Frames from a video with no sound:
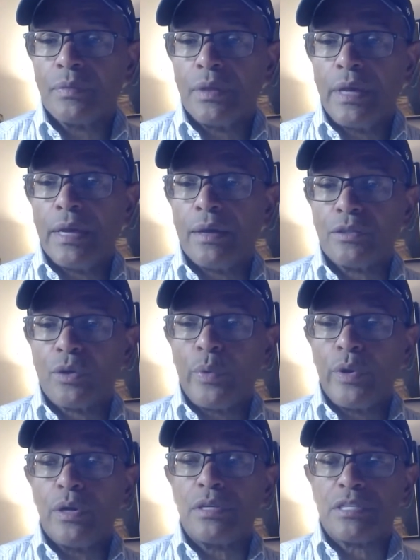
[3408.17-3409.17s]
yeah. So
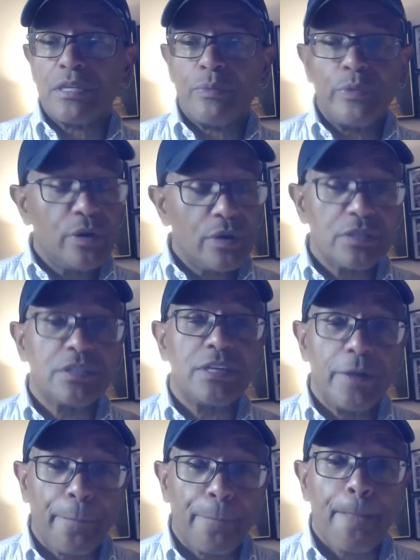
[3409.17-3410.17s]
we're going to see. We're going to
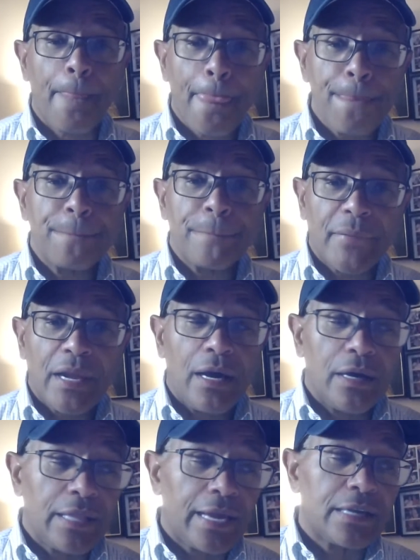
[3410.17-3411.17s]
see.
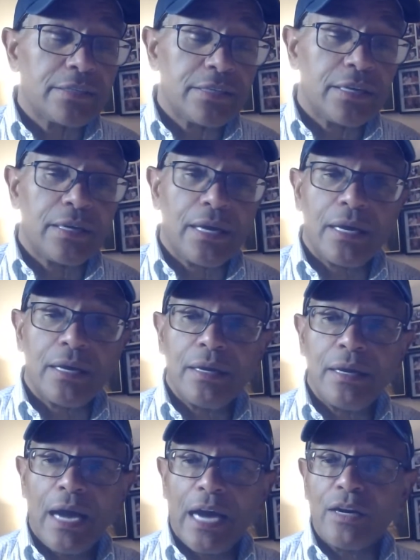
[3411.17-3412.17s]
Like I said,
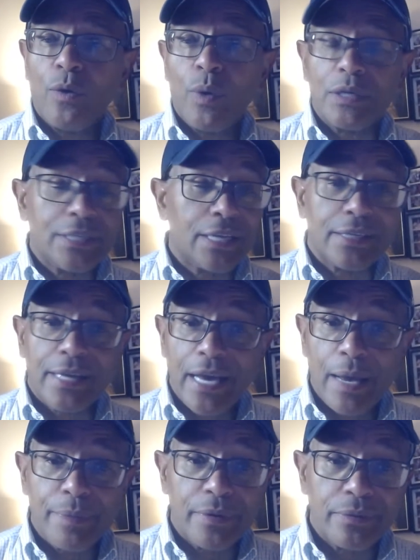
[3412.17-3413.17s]
I don't want that to
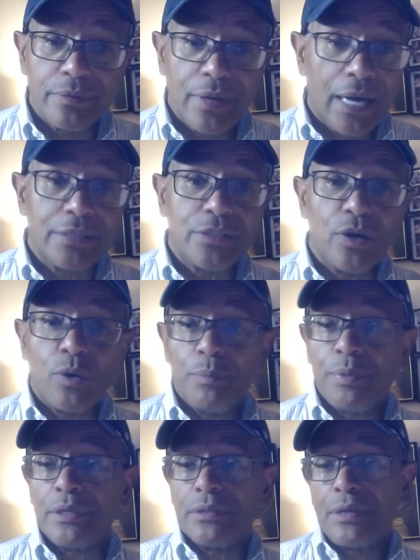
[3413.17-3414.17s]
happen. I don't,
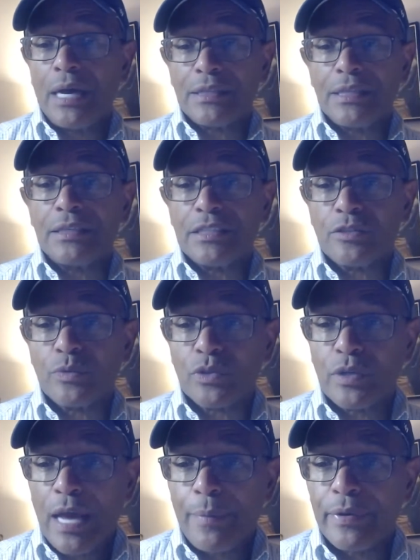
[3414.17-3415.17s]
but I think this is what's
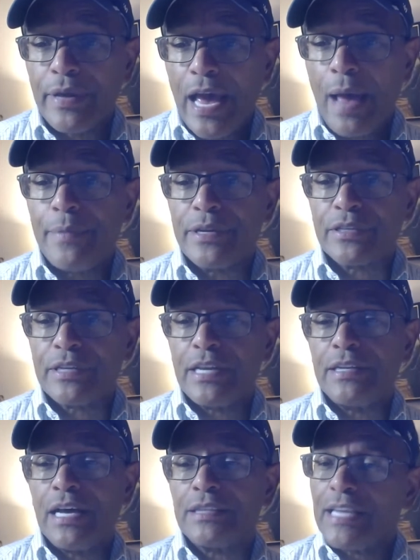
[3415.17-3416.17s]
going to happen. Hamish,
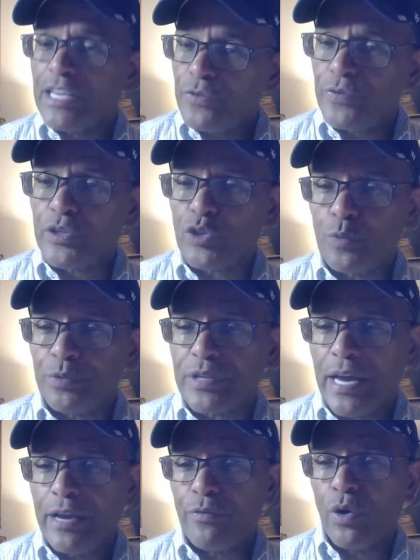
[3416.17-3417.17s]
$10. Thank you for the super
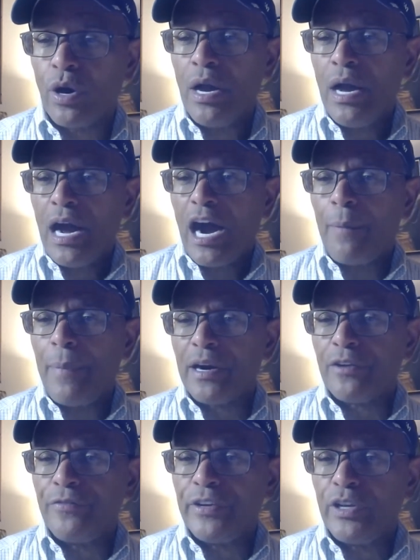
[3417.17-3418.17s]
chat. Hey, Raw, how
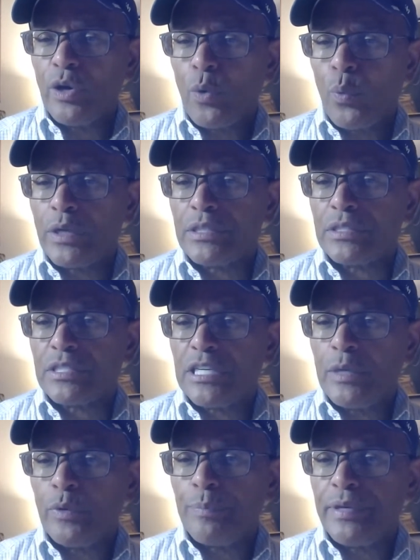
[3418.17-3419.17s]
about a video on what this
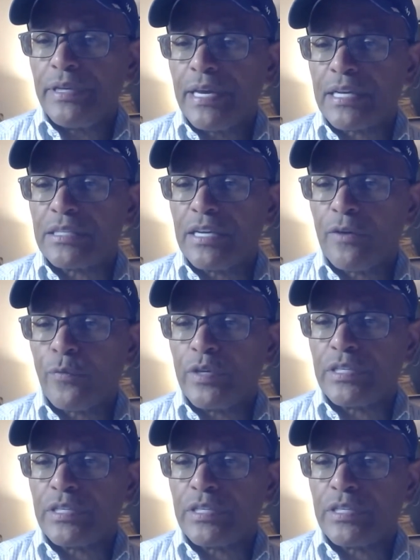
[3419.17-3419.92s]
team would be next year if we